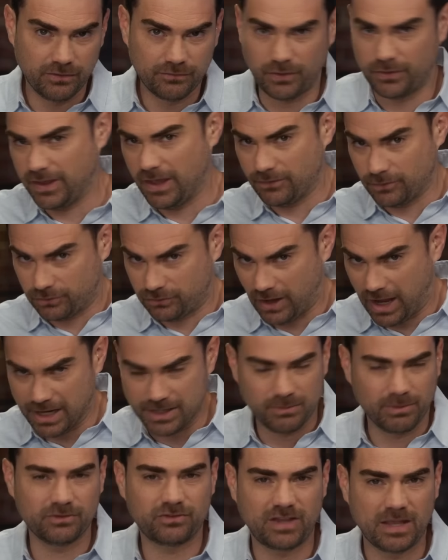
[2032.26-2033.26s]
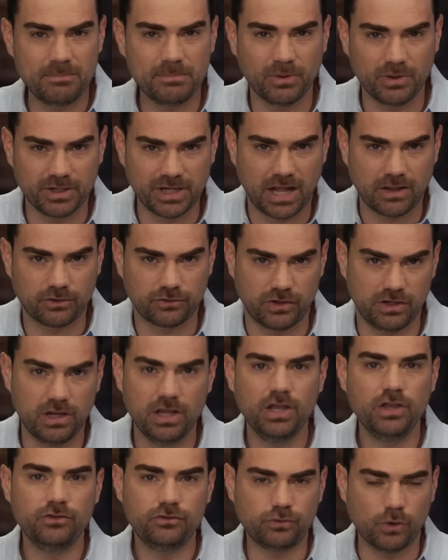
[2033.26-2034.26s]
for the other side. He wants $10 billion
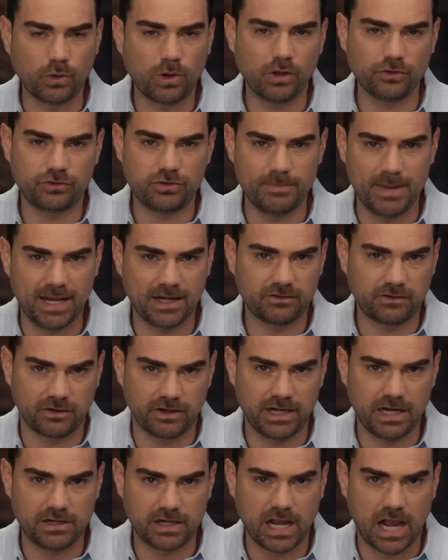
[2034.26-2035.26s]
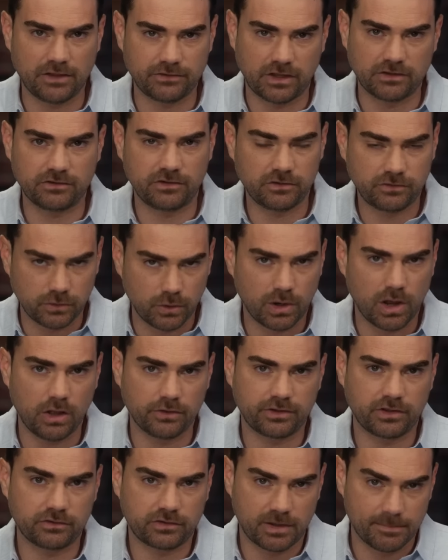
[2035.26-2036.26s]
in so called humanitarian aid to Gaza. I say so
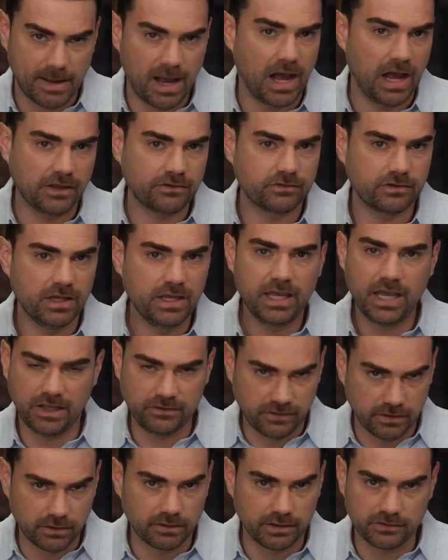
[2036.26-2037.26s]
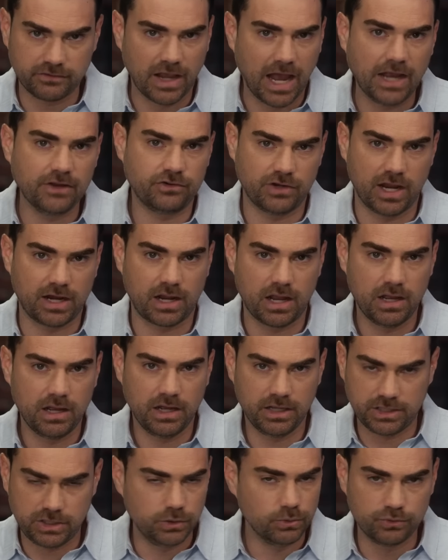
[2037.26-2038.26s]
called because Hamas and terrorists hijack
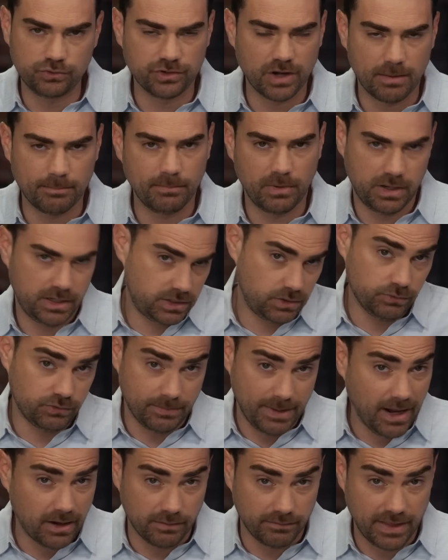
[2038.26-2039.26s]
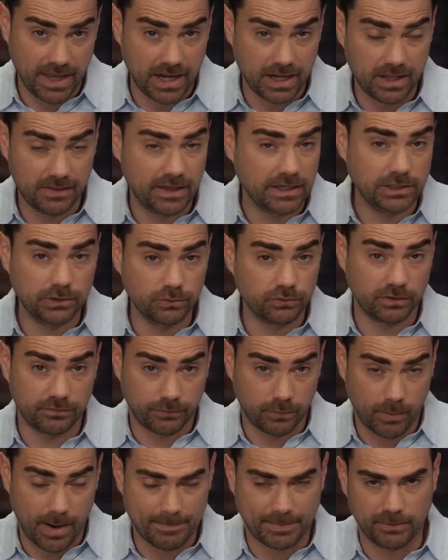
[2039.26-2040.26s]
a huge, num- a huge amount of that and then use it
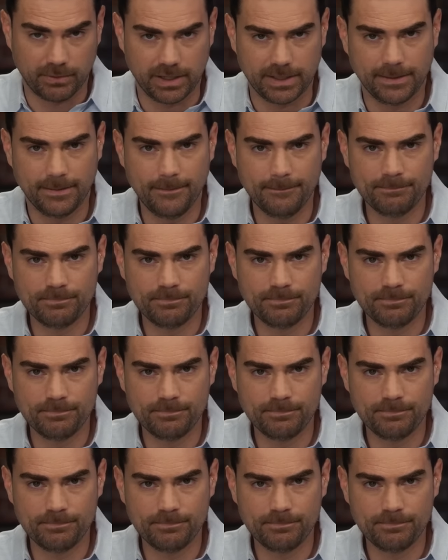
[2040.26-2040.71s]
for weaponry.